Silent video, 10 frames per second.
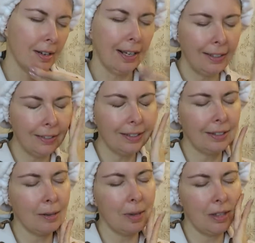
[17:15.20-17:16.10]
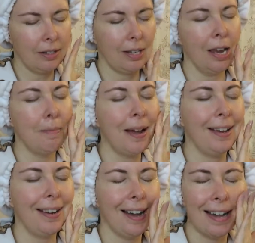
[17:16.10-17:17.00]
And I did get some of this in
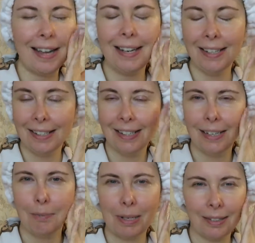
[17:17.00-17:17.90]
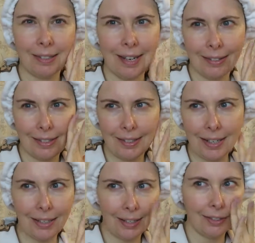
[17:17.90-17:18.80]
my eye, but it's not
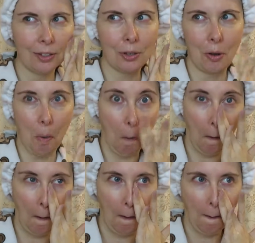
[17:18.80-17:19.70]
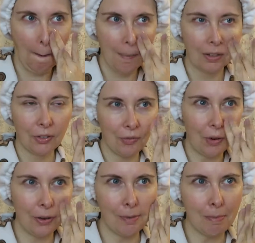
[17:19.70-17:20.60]
stinging, so it's
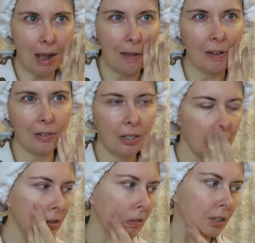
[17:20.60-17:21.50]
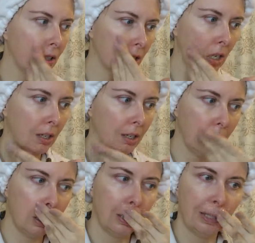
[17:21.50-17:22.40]
very mild, which is good.